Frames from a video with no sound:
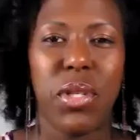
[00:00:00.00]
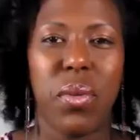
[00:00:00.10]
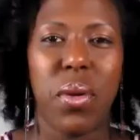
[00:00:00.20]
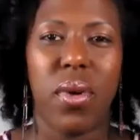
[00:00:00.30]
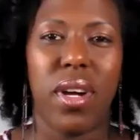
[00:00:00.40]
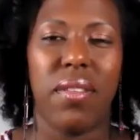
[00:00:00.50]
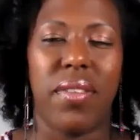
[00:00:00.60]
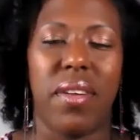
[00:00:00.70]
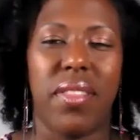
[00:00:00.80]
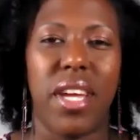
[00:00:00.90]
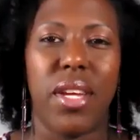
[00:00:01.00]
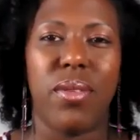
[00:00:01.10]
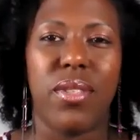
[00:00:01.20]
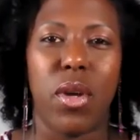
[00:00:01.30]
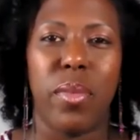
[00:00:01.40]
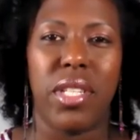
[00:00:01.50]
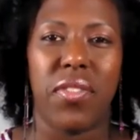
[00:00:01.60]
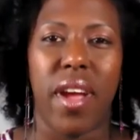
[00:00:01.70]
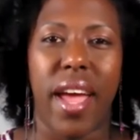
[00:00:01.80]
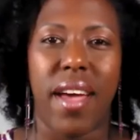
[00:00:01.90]
doing well, Val. Thank you so
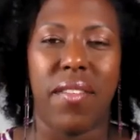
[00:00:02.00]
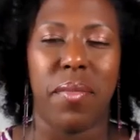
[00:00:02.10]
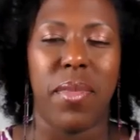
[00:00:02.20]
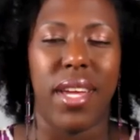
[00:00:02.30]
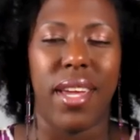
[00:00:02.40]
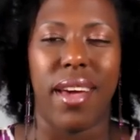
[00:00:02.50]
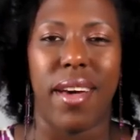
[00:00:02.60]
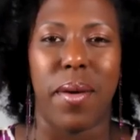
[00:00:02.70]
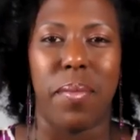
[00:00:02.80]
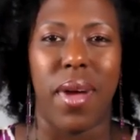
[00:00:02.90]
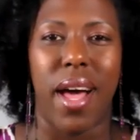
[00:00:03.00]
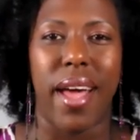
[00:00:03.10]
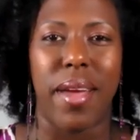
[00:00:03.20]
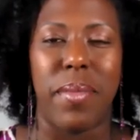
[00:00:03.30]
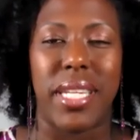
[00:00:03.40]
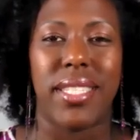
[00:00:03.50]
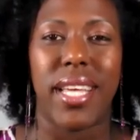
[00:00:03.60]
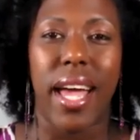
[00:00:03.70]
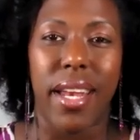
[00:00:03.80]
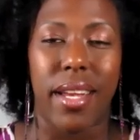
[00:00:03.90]
much for having me. I am
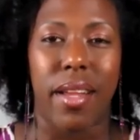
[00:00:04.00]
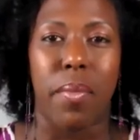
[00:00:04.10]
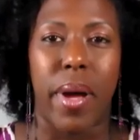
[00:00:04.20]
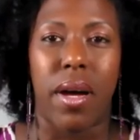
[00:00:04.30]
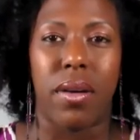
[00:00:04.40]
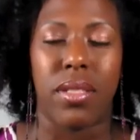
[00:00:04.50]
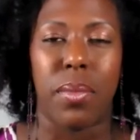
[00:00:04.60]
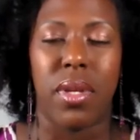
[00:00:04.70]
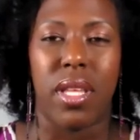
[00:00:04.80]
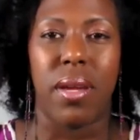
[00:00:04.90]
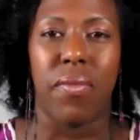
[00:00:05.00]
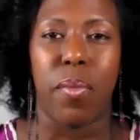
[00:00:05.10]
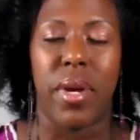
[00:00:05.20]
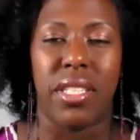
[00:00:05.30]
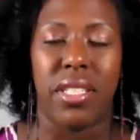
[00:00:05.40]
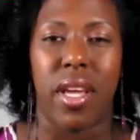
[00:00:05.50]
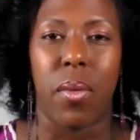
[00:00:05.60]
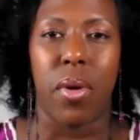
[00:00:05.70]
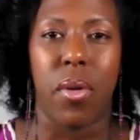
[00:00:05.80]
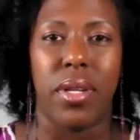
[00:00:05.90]
excited about some of the information
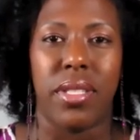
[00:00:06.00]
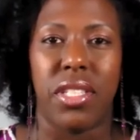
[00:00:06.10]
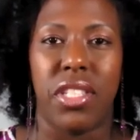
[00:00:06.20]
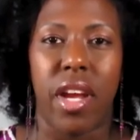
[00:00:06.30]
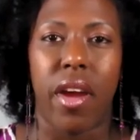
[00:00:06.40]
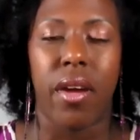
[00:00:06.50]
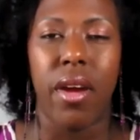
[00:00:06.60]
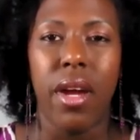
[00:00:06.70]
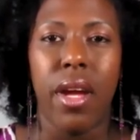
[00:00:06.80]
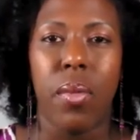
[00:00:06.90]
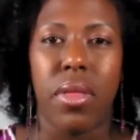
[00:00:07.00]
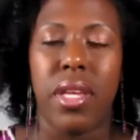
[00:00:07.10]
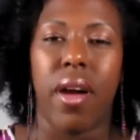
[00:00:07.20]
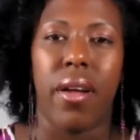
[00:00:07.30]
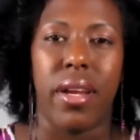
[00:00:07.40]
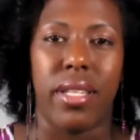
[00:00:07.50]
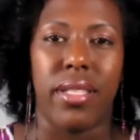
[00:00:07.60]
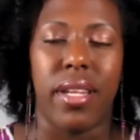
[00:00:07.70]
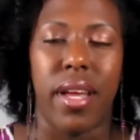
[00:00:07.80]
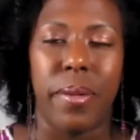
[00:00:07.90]
that we're going to share with the
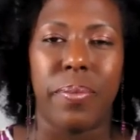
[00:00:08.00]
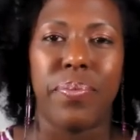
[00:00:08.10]
audience today.